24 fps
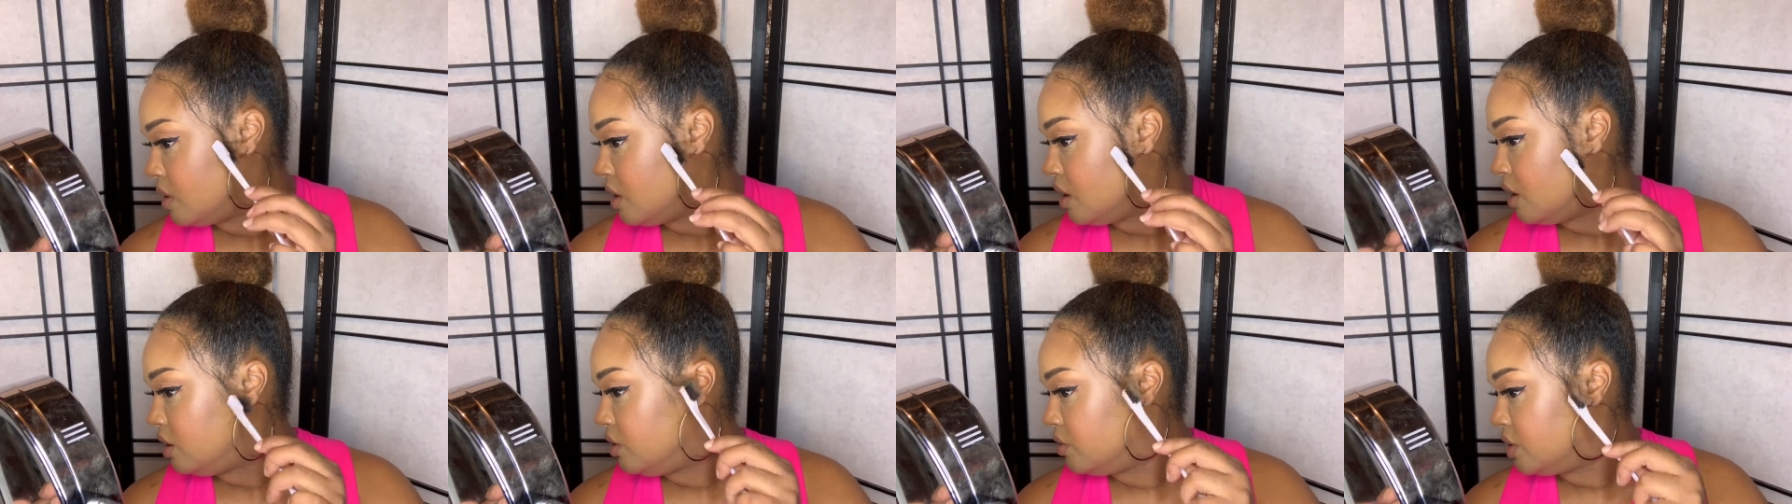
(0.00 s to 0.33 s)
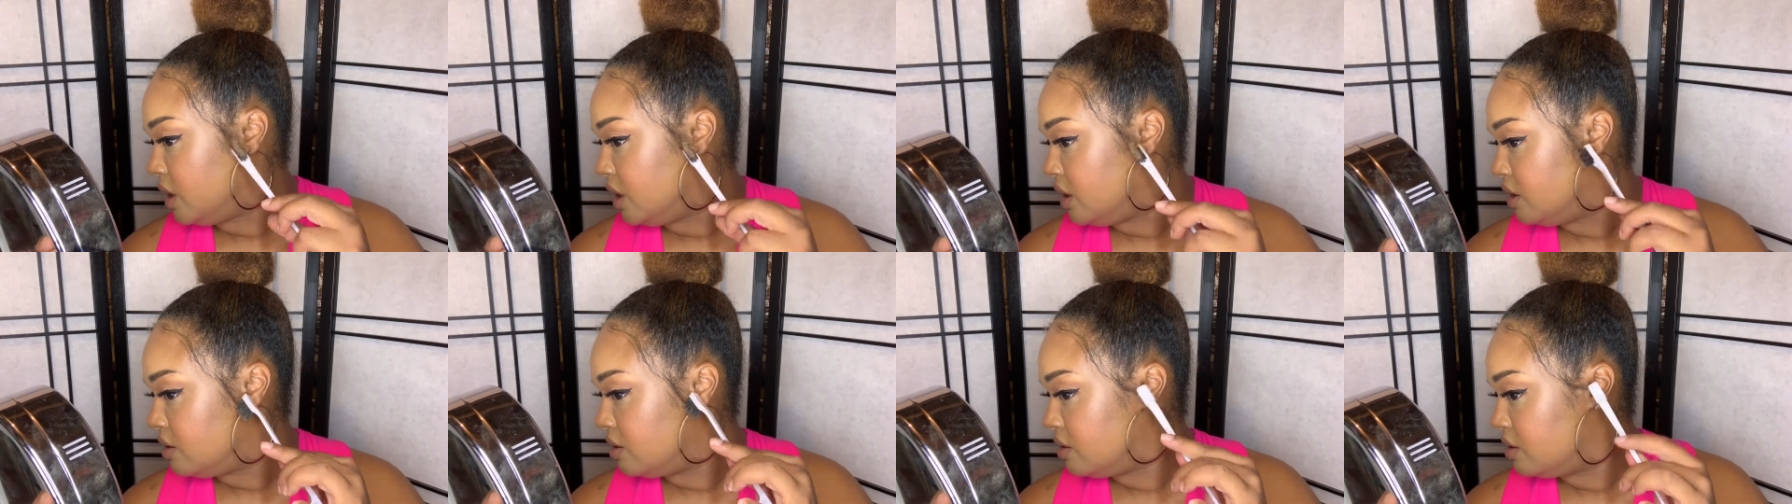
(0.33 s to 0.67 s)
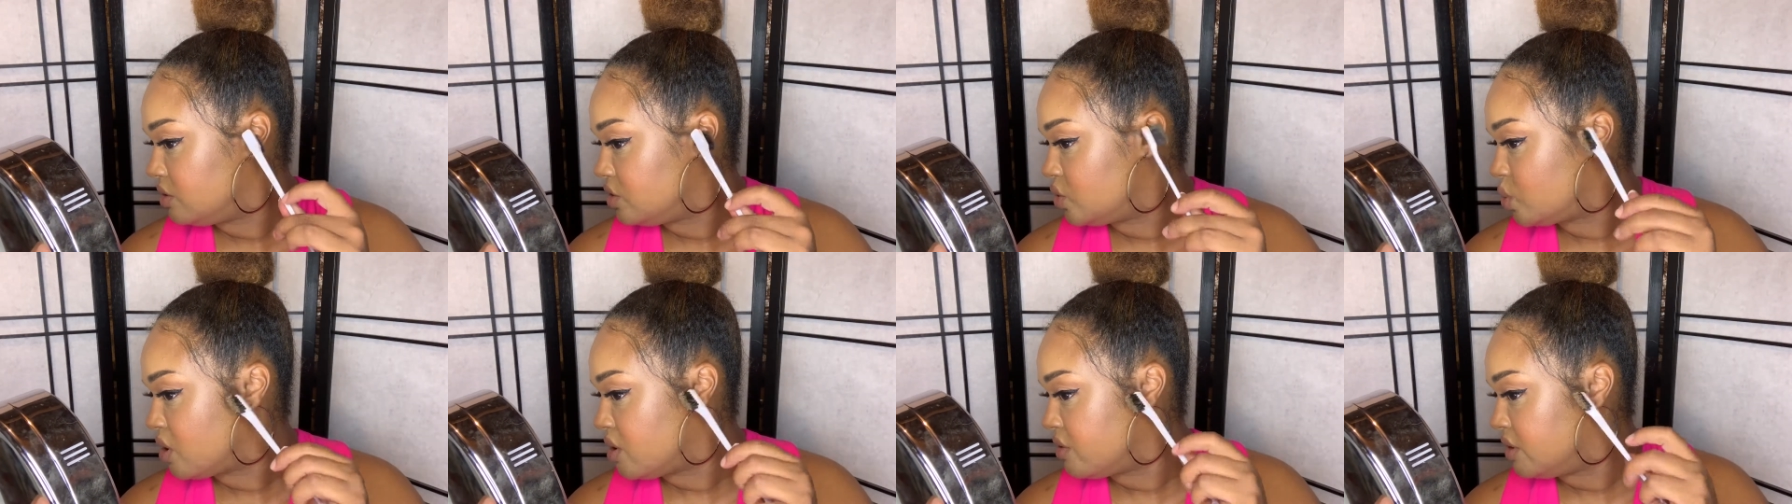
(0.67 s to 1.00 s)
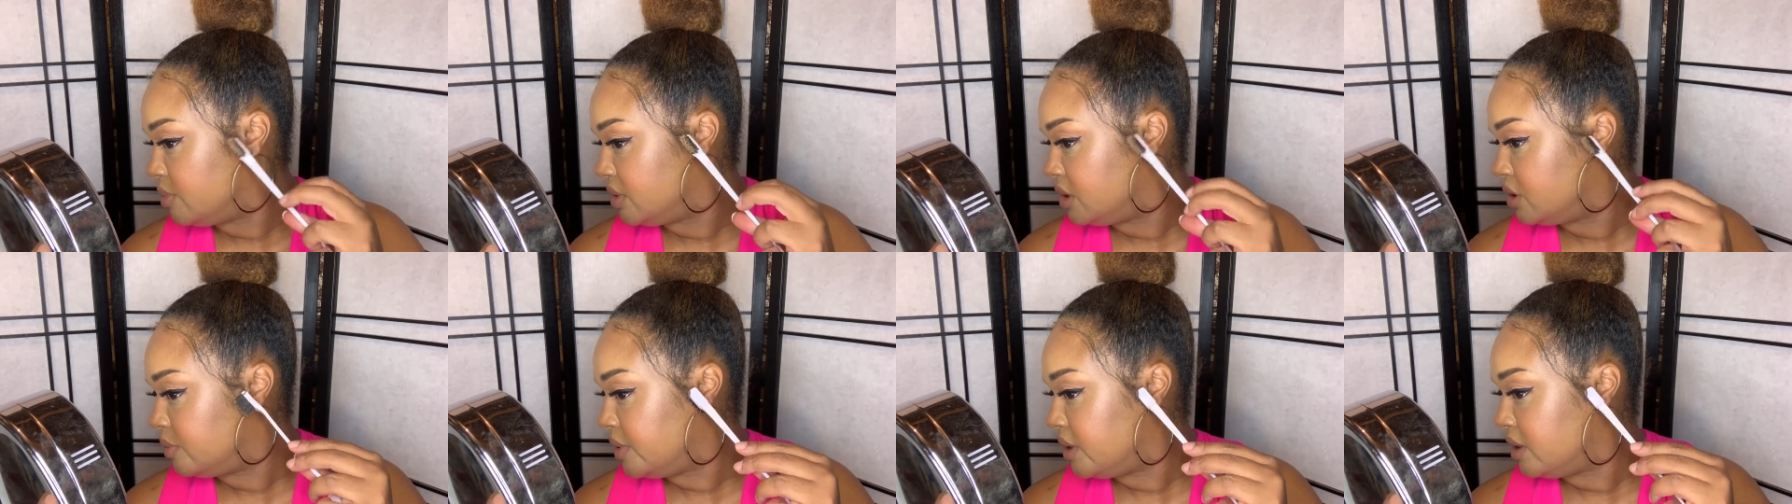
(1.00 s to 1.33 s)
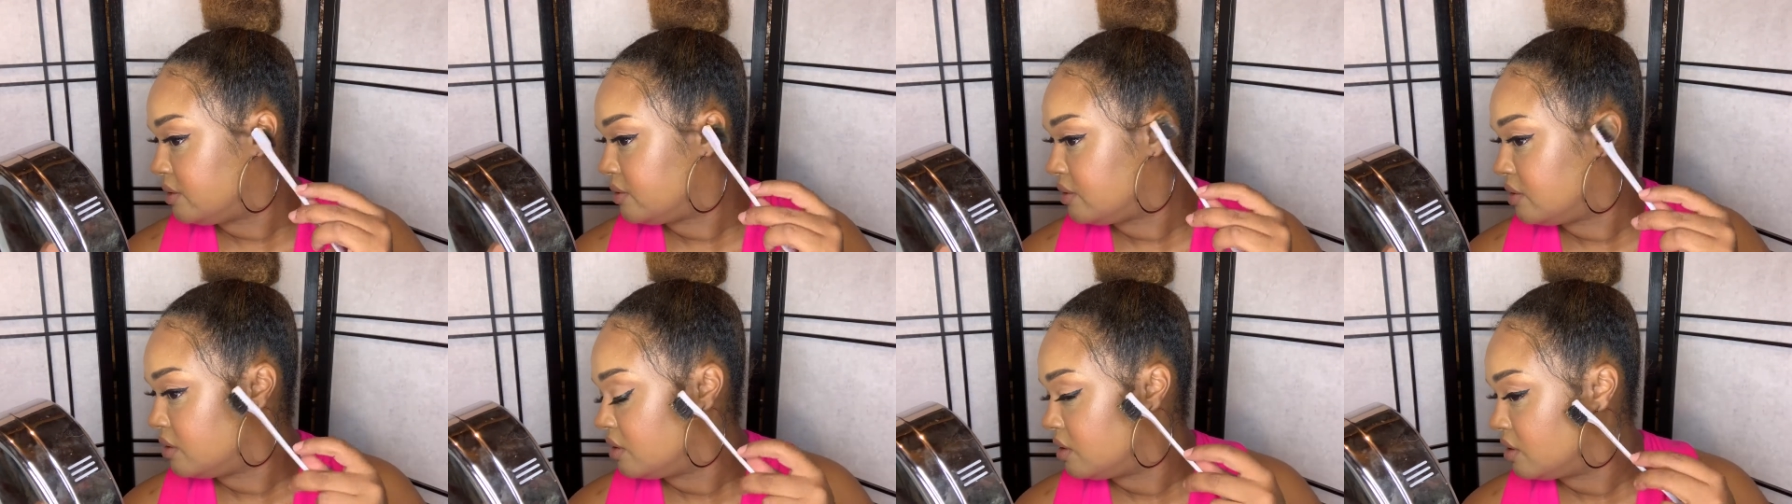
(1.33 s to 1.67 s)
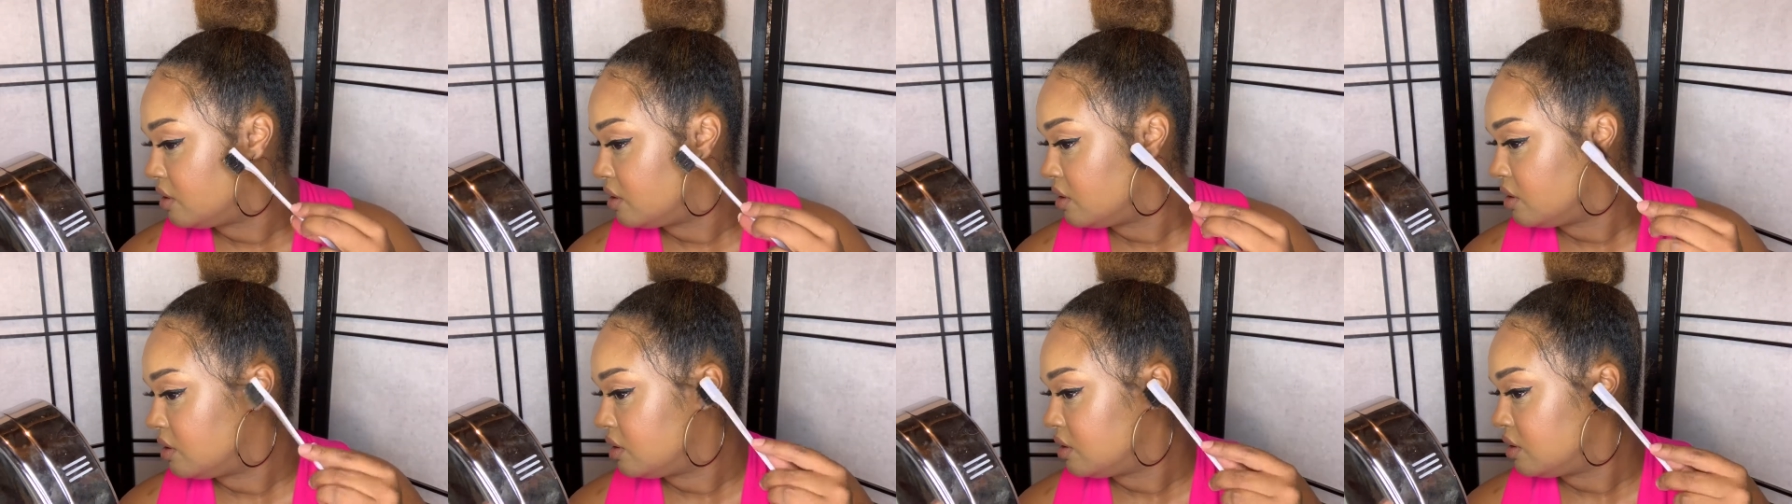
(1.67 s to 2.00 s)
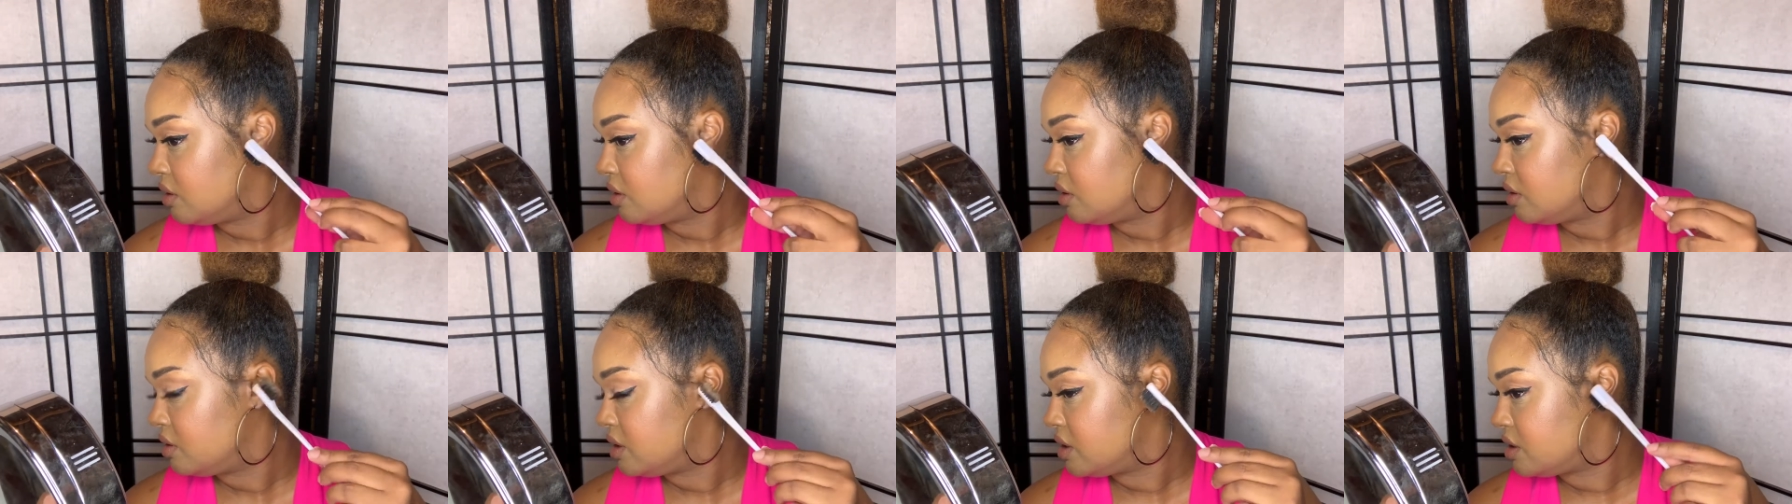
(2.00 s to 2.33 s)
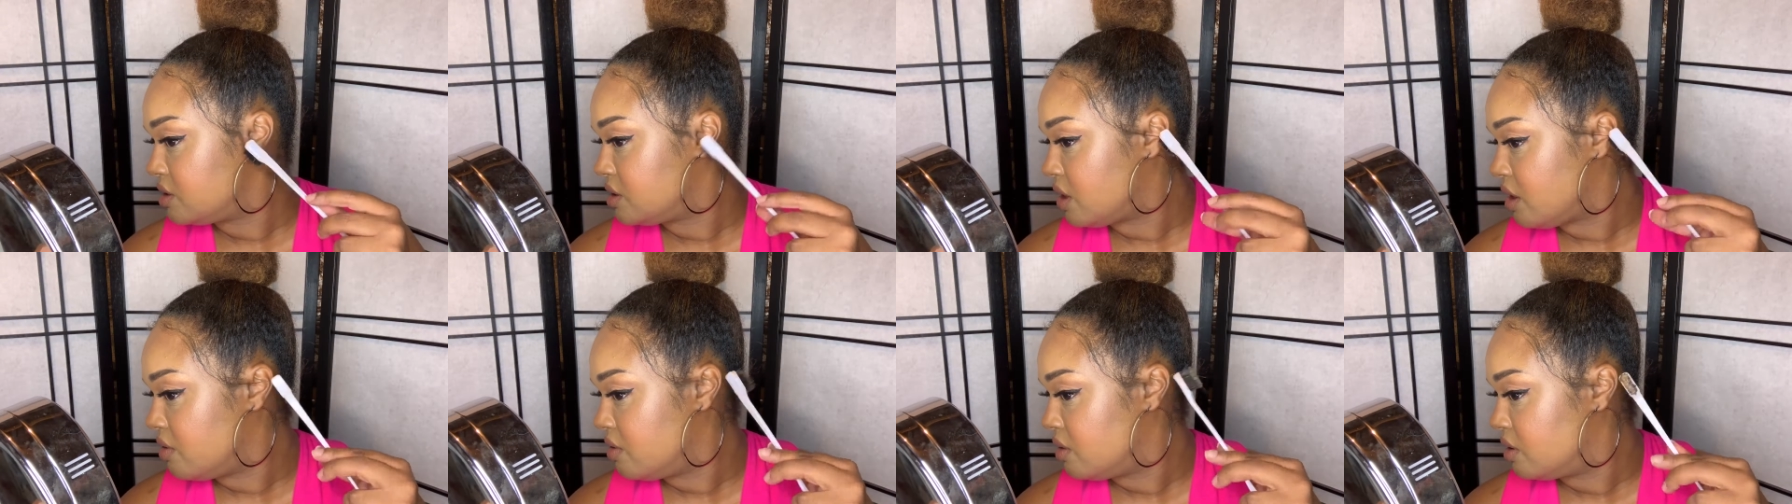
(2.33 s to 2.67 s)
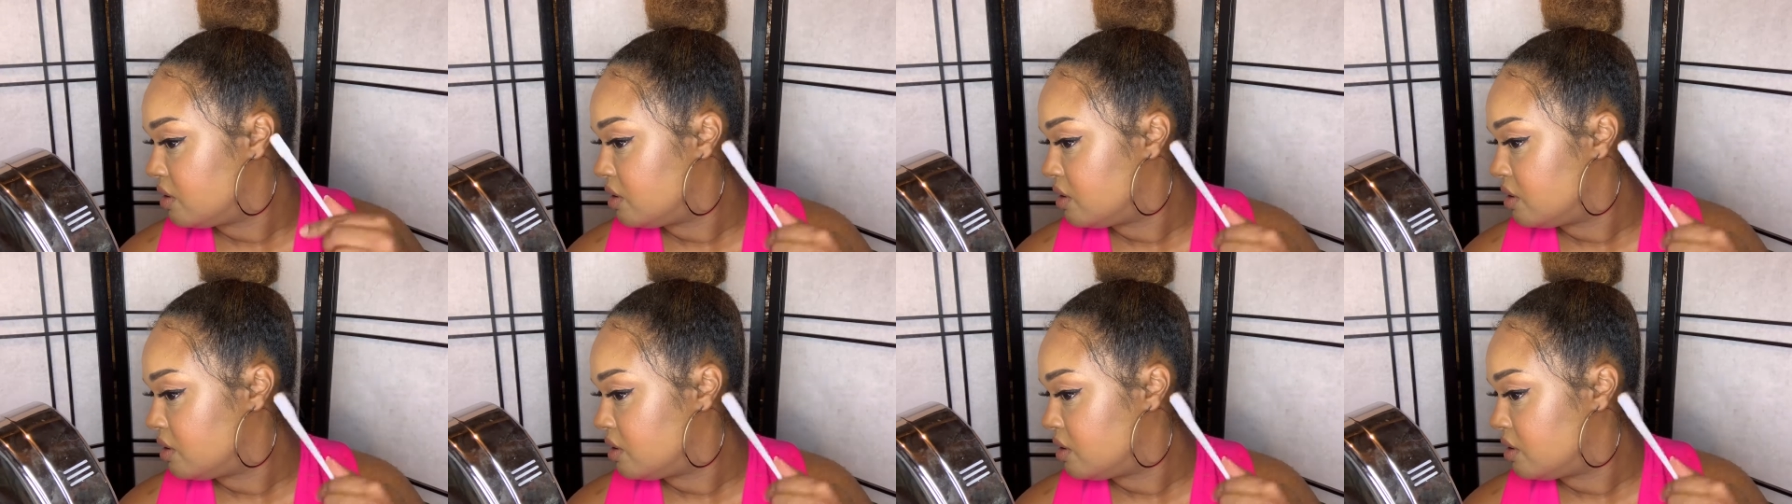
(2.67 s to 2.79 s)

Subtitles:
you can twirl them a little bit, like so,